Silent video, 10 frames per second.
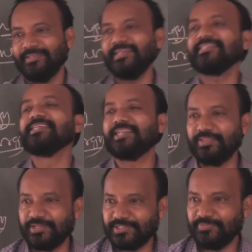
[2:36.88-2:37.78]
that is heat
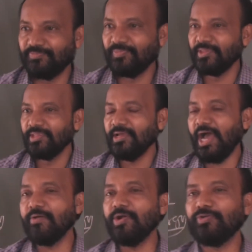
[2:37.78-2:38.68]
energy.
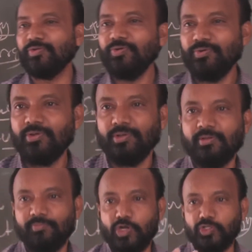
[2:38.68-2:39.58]
I want to
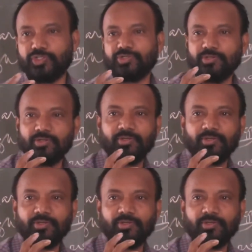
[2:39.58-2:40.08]
produce